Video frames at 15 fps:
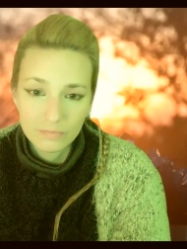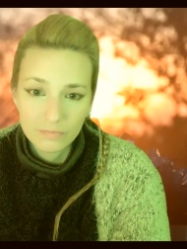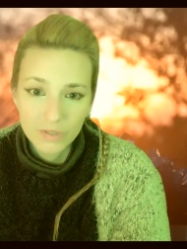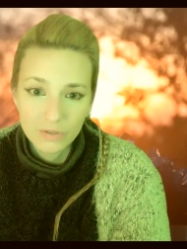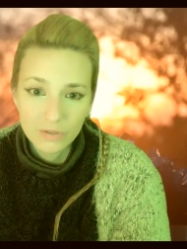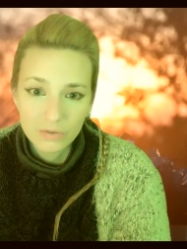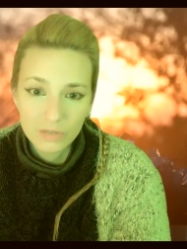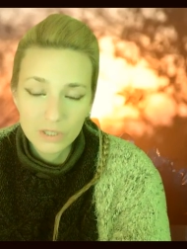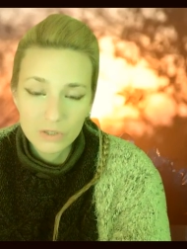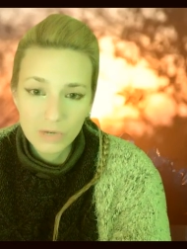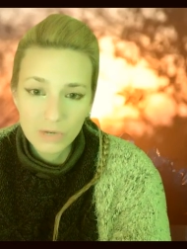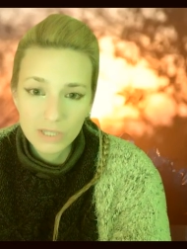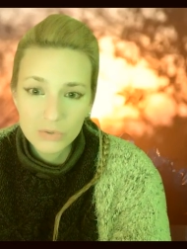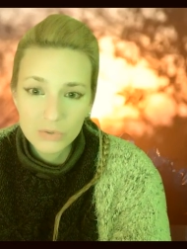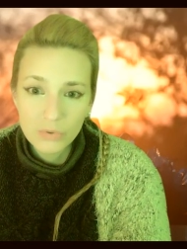You know, it
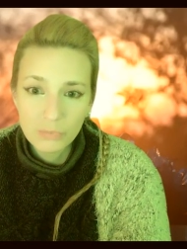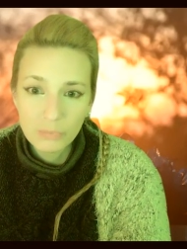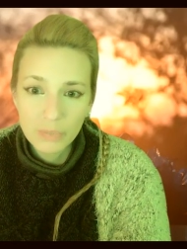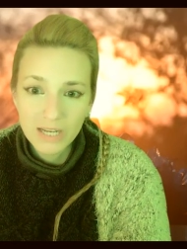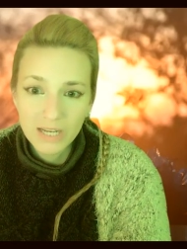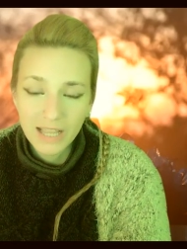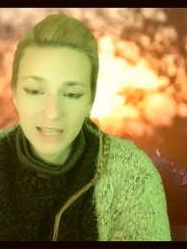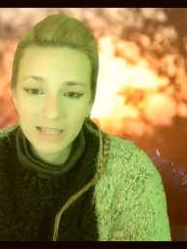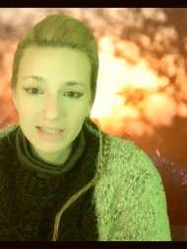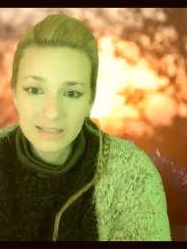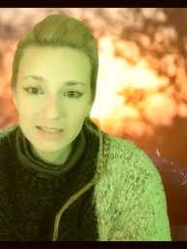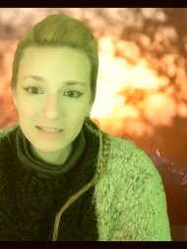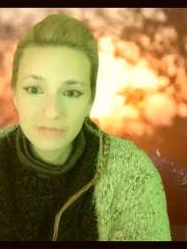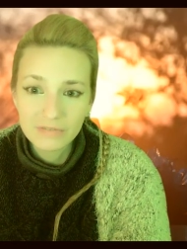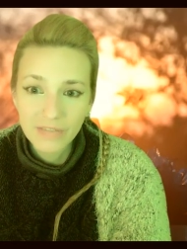tries to appear like
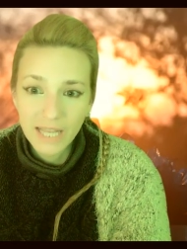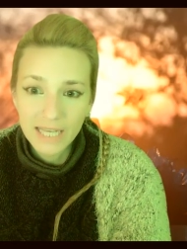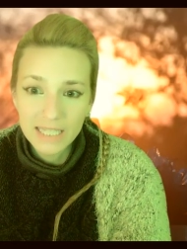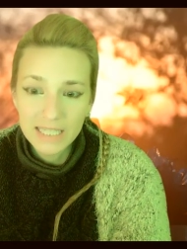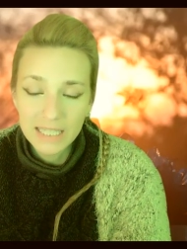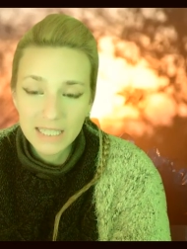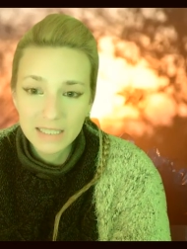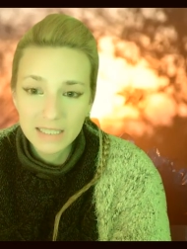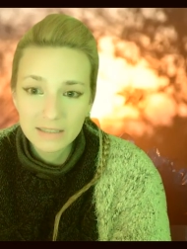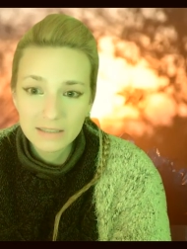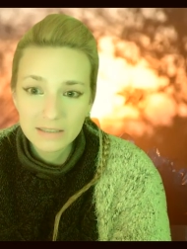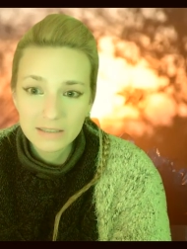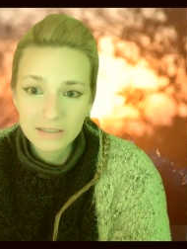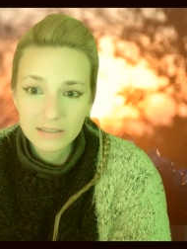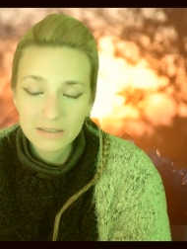it's defending
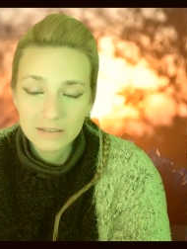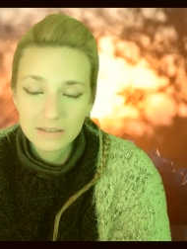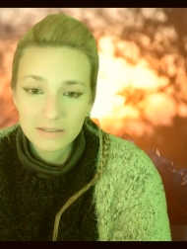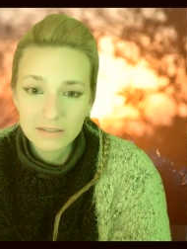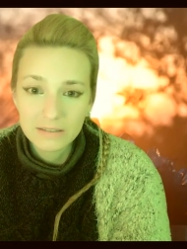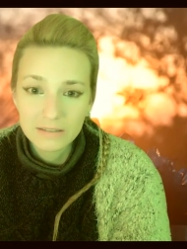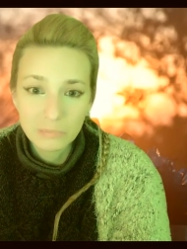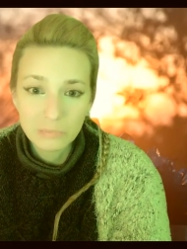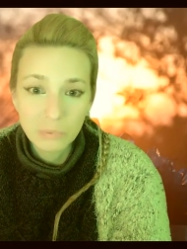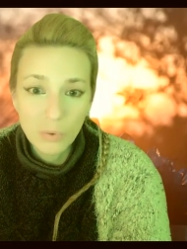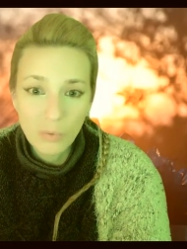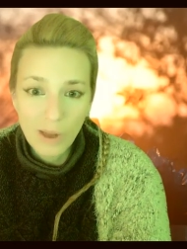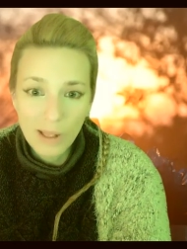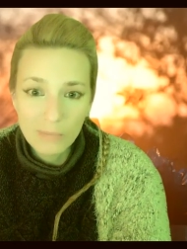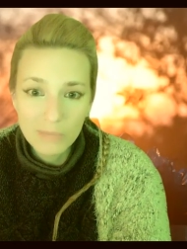
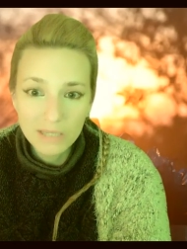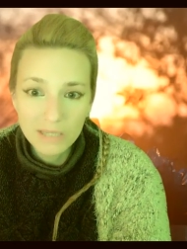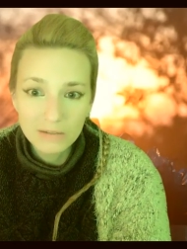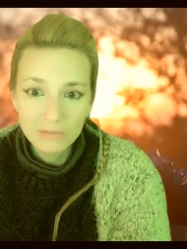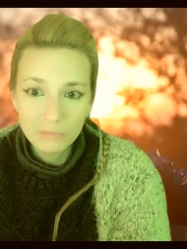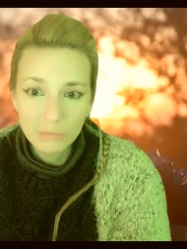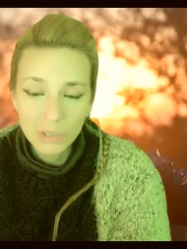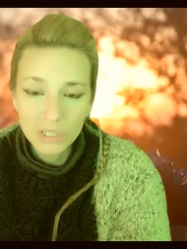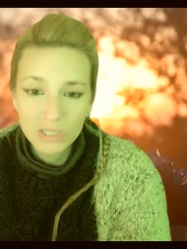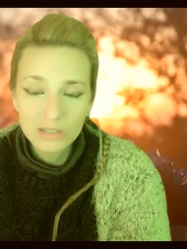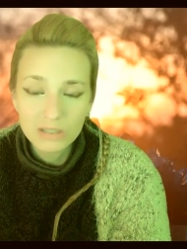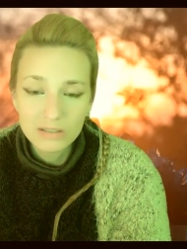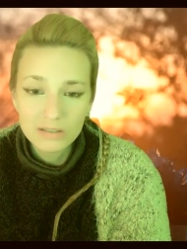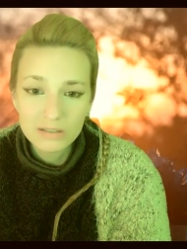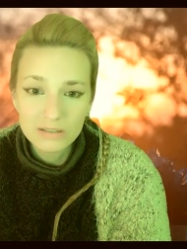deprogramming, but
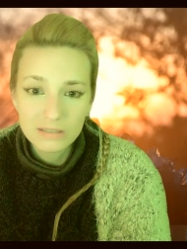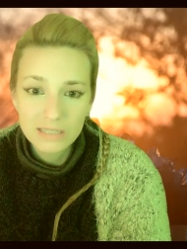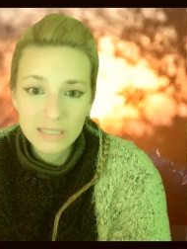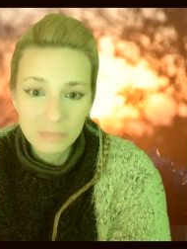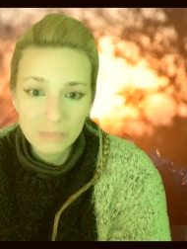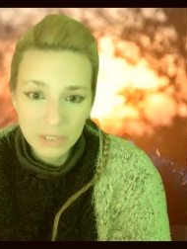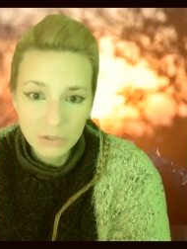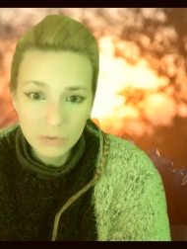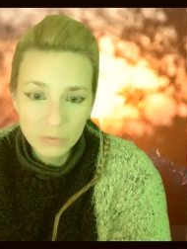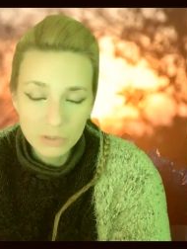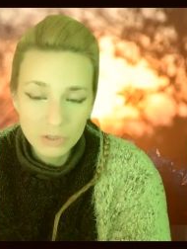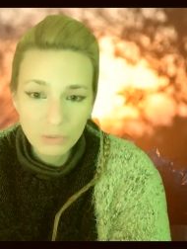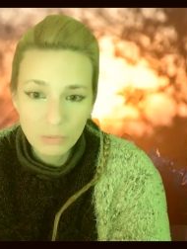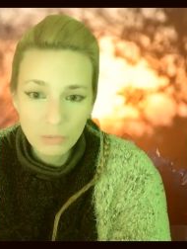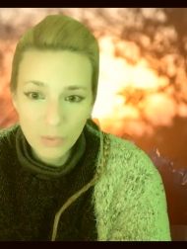it's keeping you in
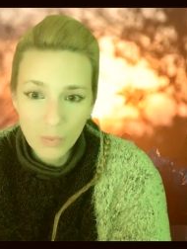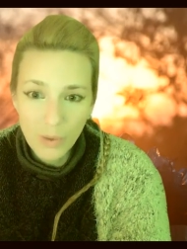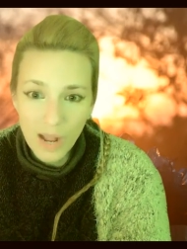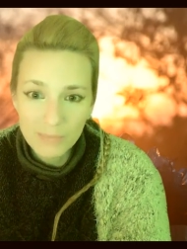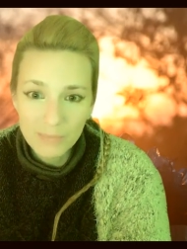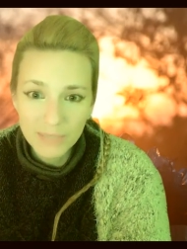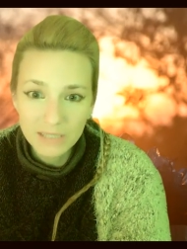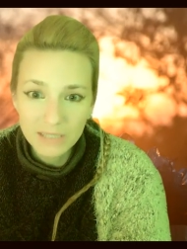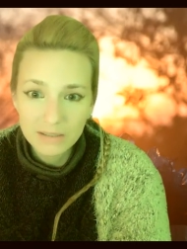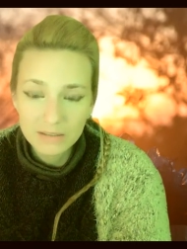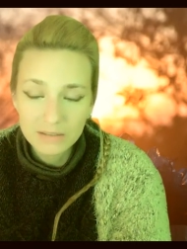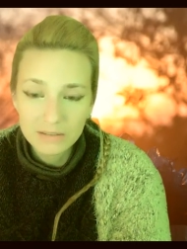your programming.